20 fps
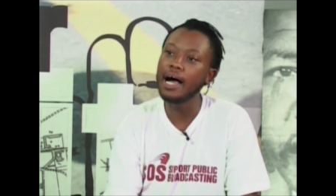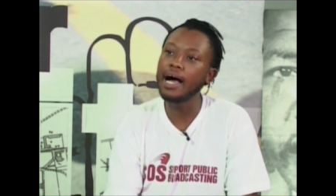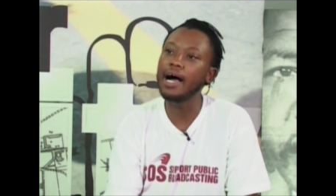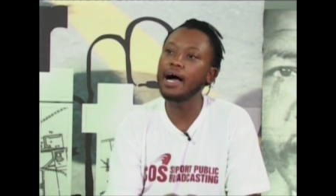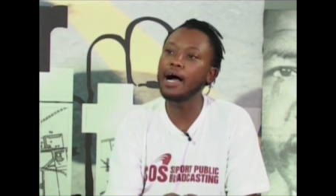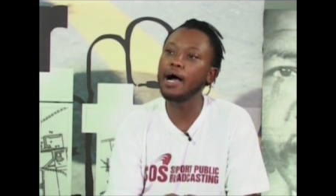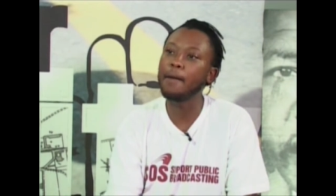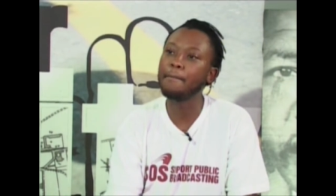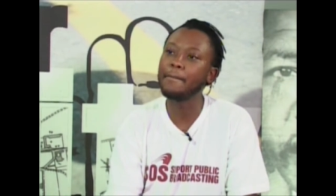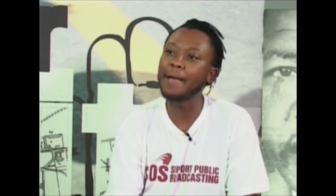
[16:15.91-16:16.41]

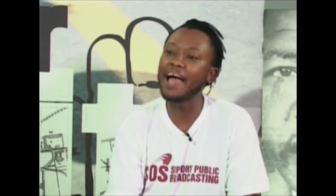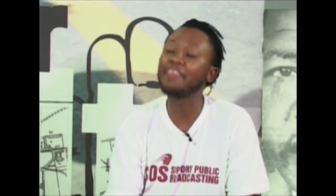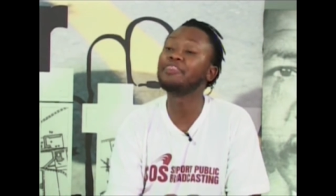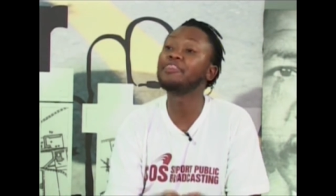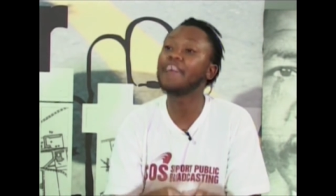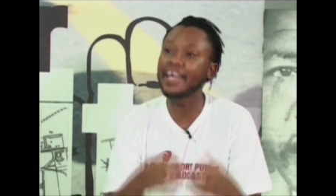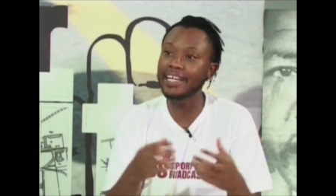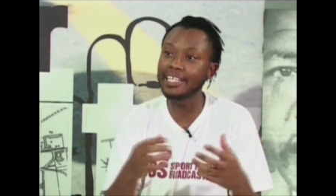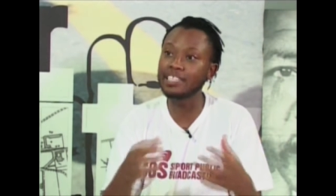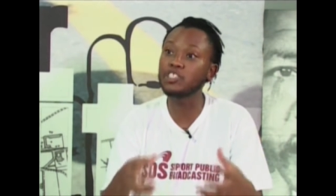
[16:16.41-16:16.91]
and
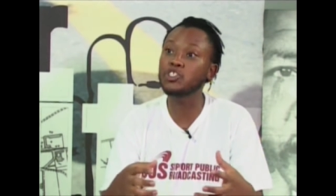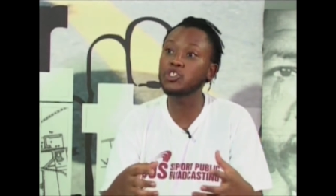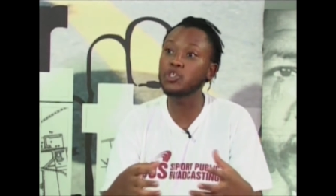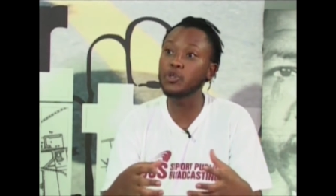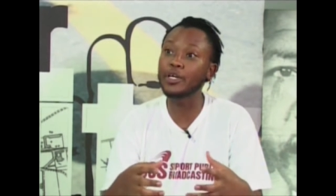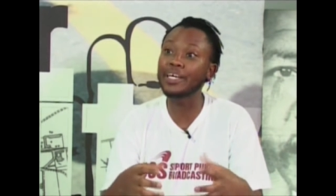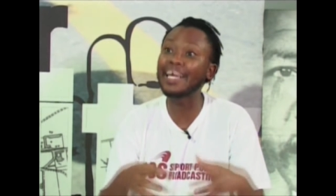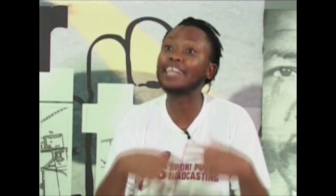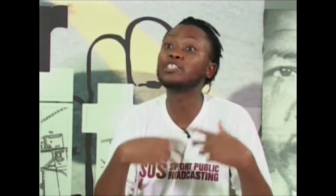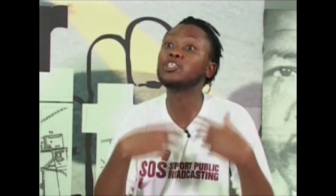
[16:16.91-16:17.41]
then
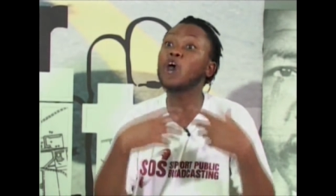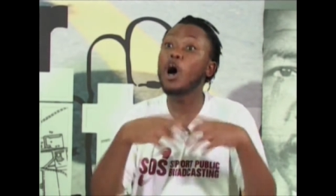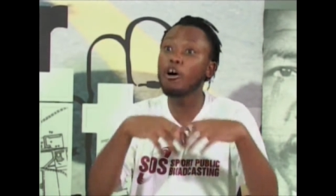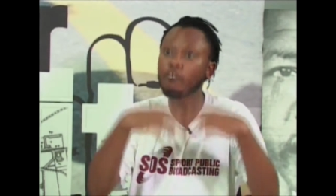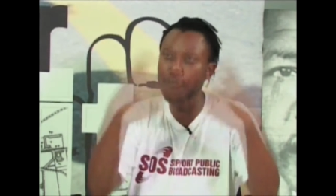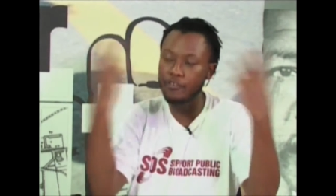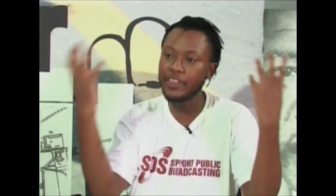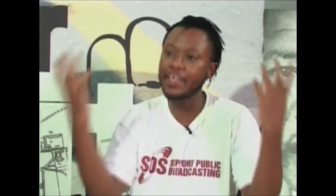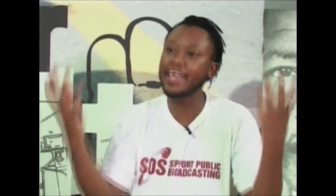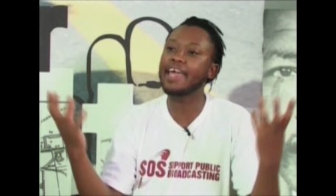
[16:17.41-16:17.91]
to get
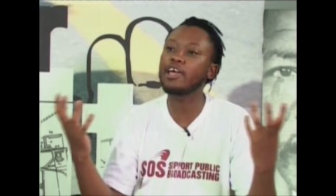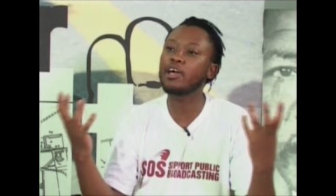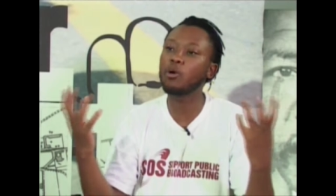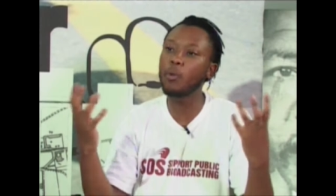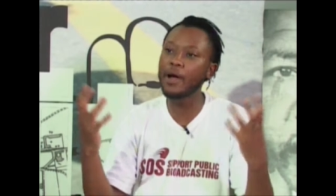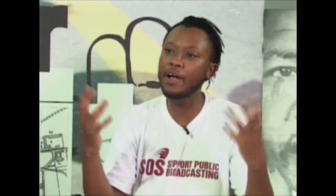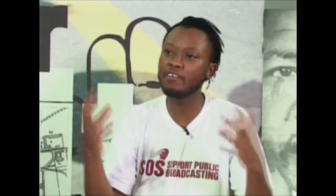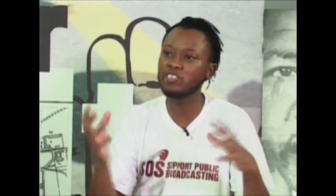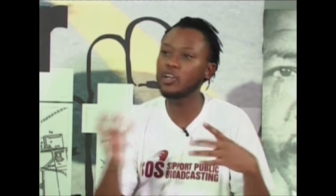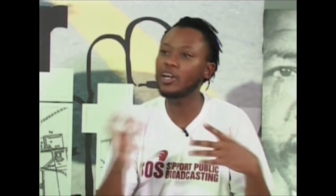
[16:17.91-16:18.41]
off the
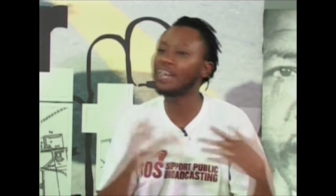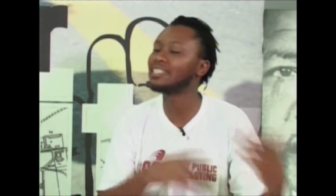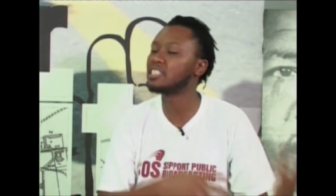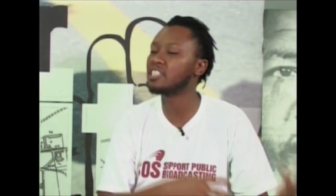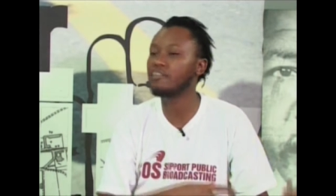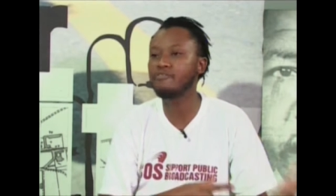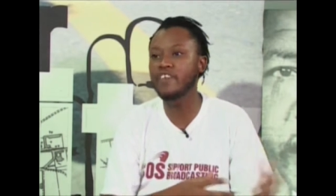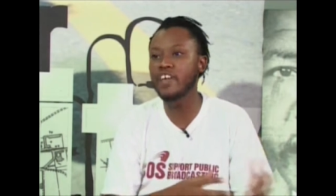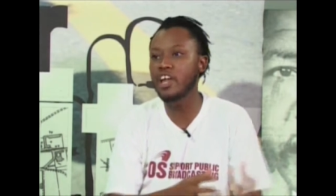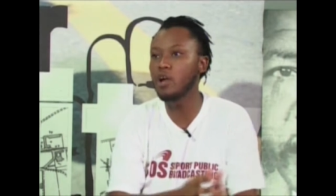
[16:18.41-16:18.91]
airwaves that are
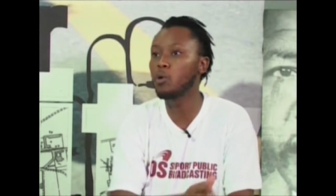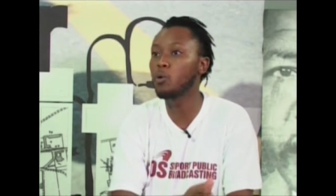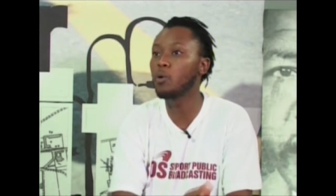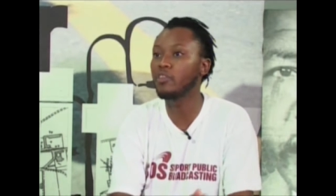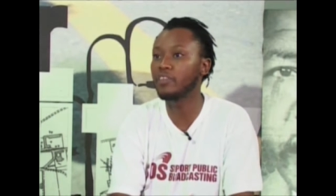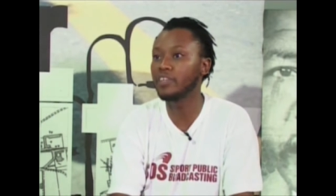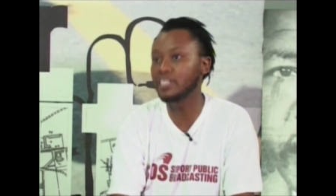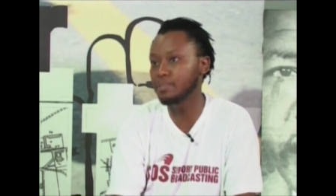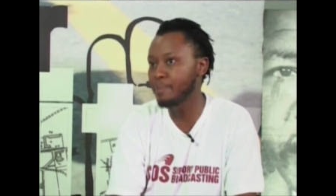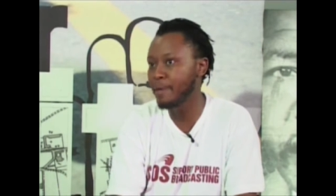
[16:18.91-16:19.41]
interfering
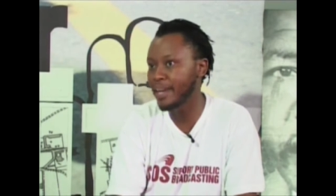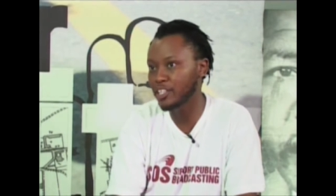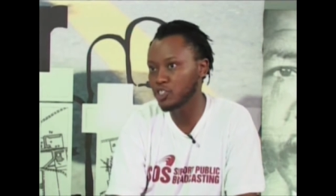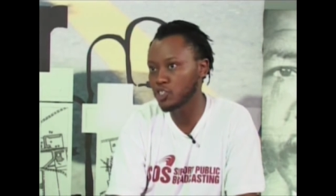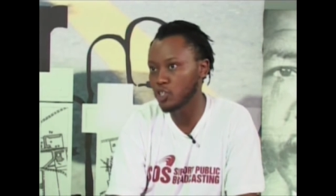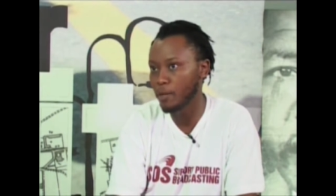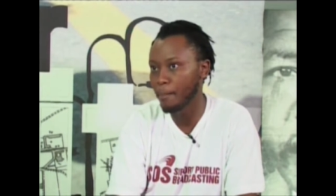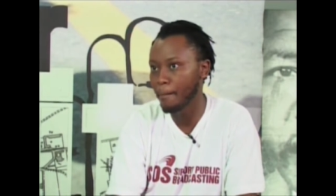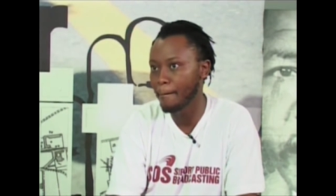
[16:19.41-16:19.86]
with the spectrum.